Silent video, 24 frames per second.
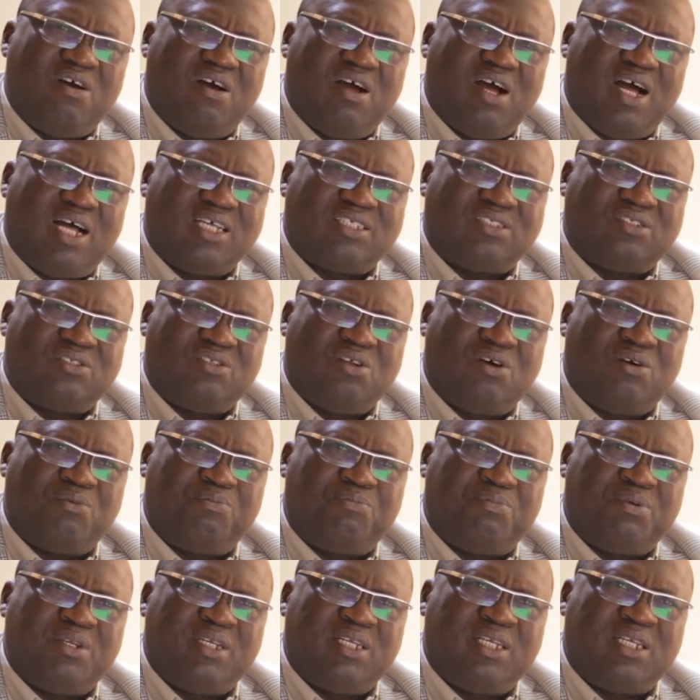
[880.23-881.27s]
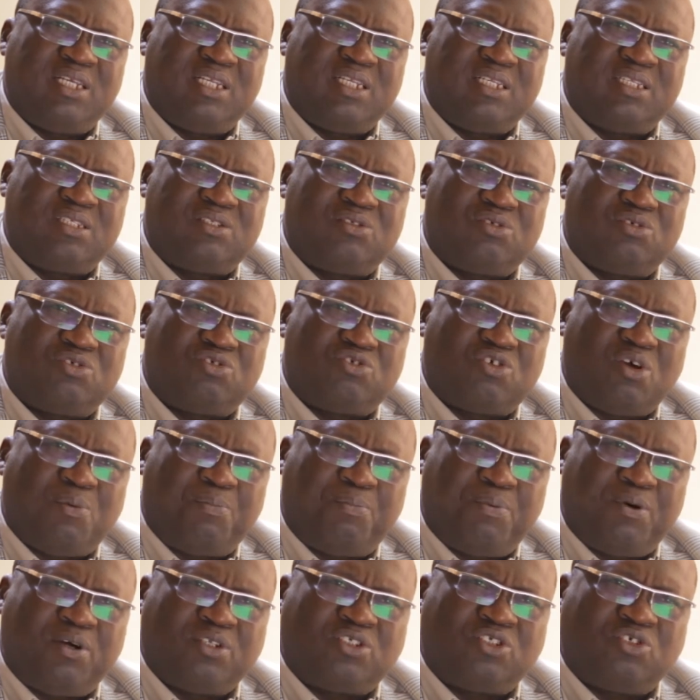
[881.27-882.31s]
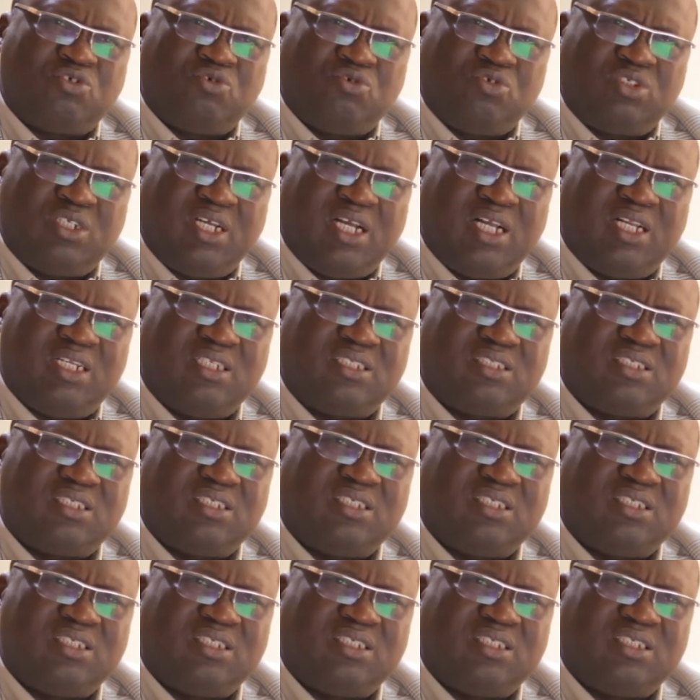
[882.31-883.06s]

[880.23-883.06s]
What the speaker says: has not been to support good health.